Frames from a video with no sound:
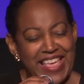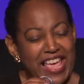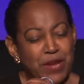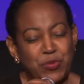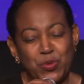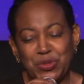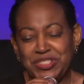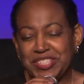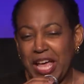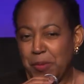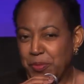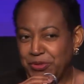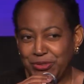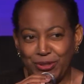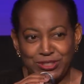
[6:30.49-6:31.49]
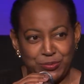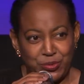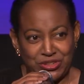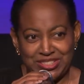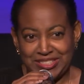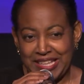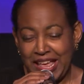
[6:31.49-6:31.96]
And we would not put those
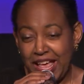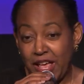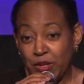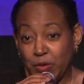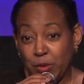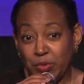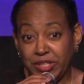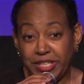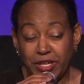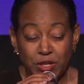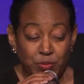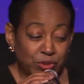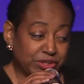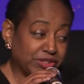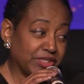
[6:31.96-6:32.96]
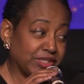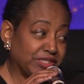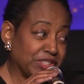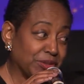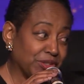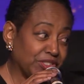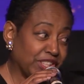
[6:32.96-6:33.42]
books down. We would carry books to the
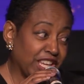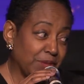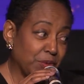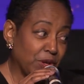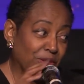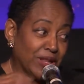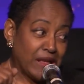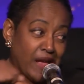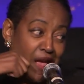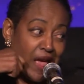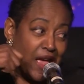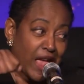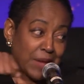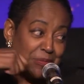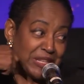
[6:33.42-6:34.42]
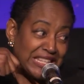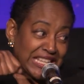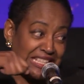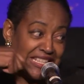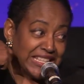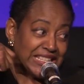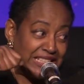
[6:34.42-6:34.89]
dinner table, be
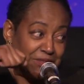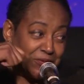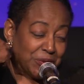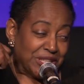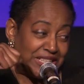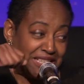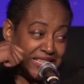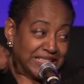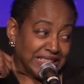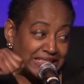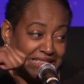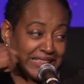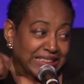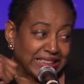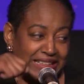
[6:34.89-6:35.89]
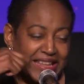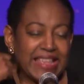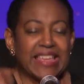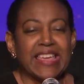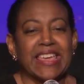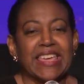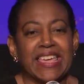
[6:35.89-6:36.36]
eating and reading.
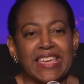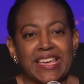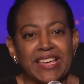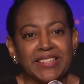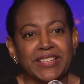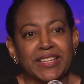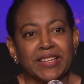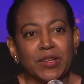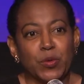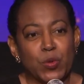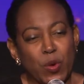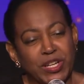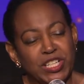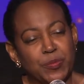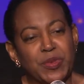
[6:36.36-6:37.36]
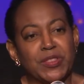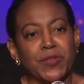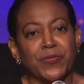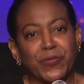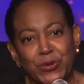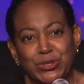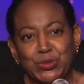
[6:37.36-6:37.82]
And we wanted to be the
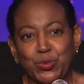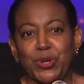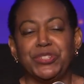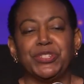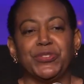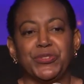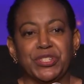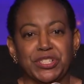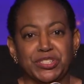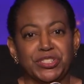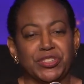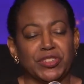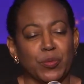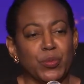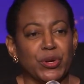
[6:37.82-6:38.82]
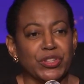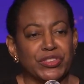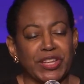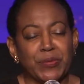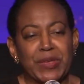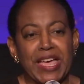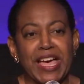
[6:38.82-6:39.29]
first one to finish the book
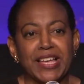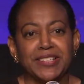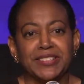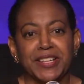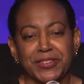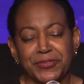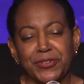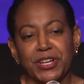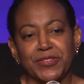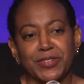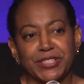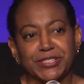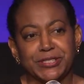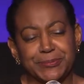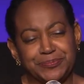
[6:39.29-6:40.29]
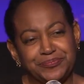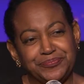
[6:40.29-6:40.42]
that we had in front of us.